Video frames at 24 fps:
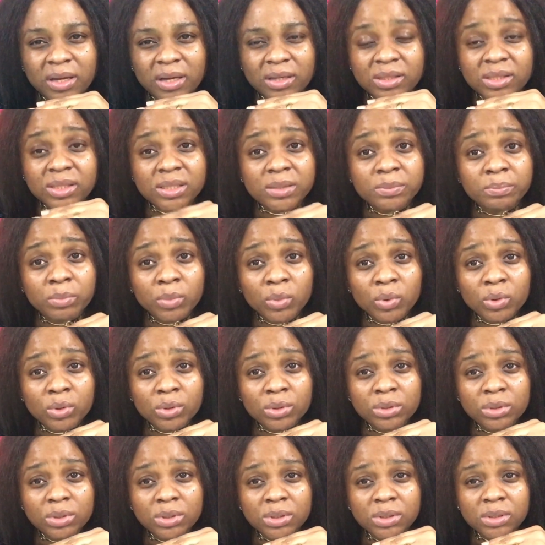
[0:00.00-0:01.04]

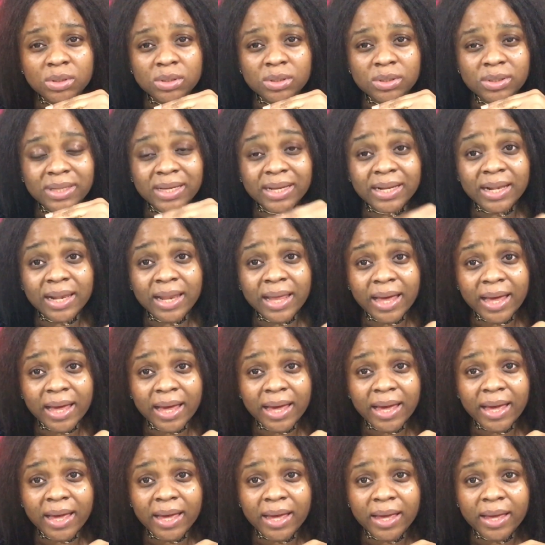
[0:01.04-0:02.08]
smooth,
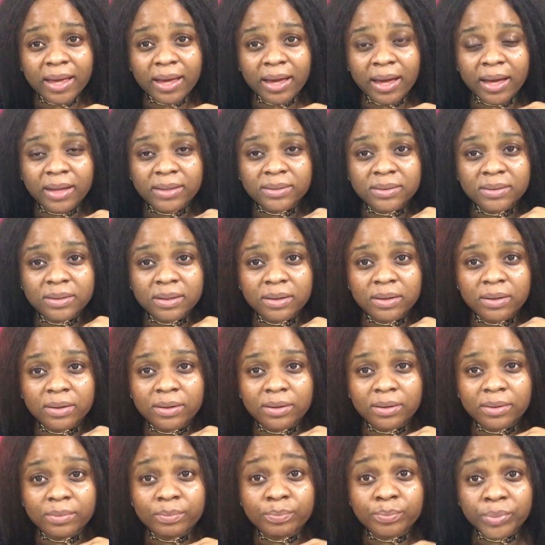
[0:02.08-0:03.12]
clear, and
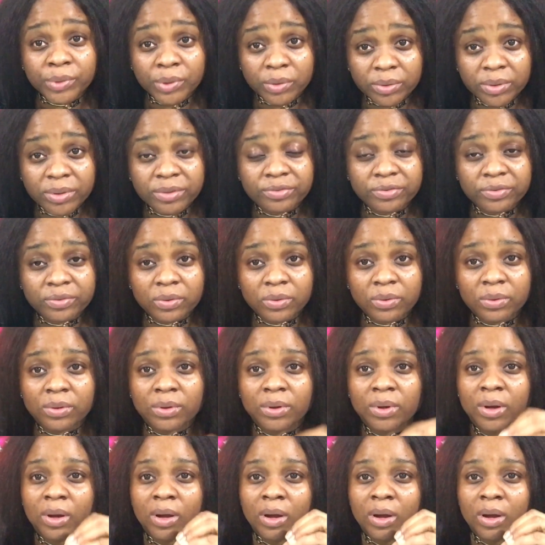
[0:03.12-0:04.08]
beautiful.